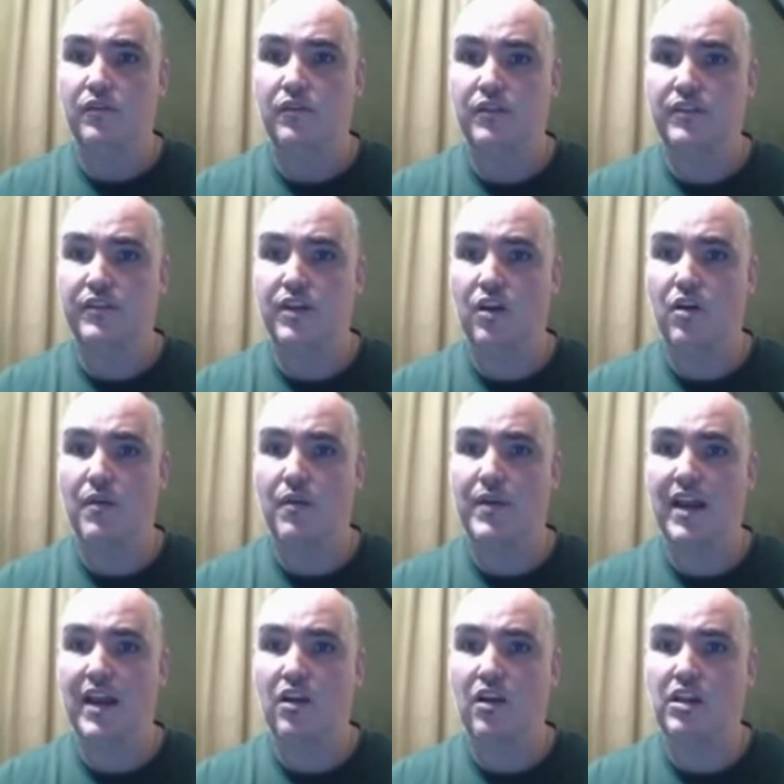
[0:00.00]
So uh, we
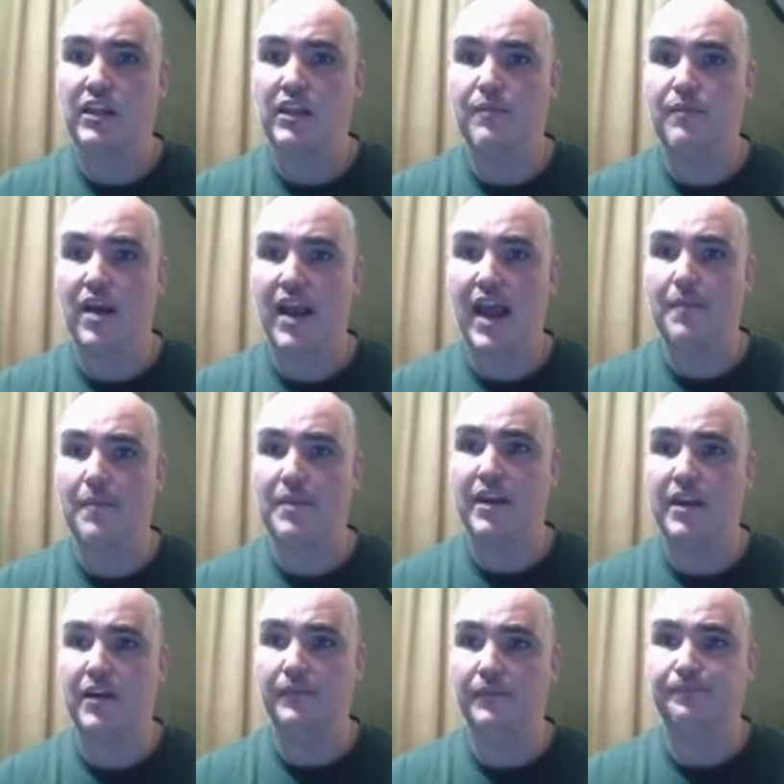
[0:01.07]
got our Calibre app
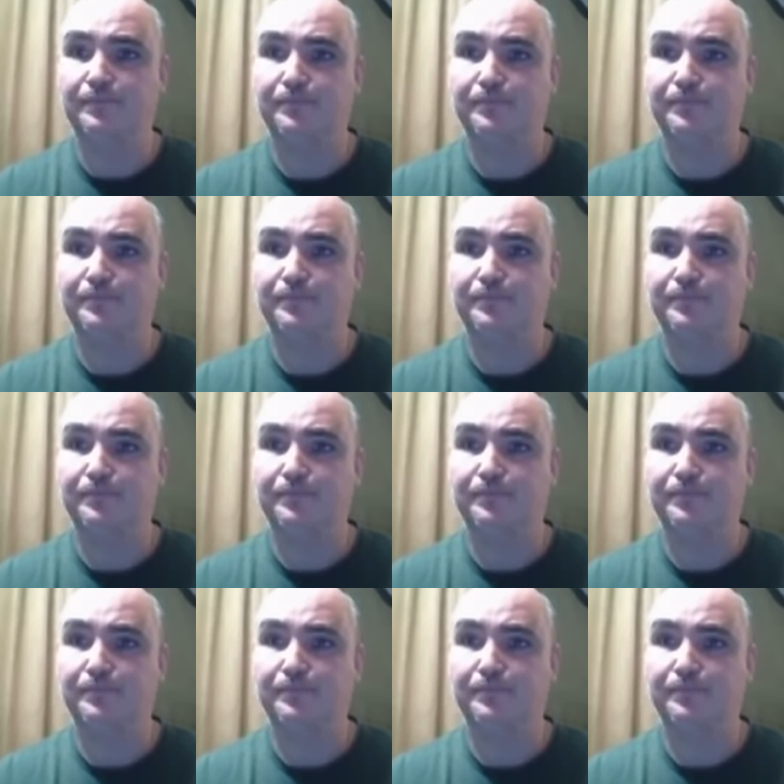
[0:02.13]
here.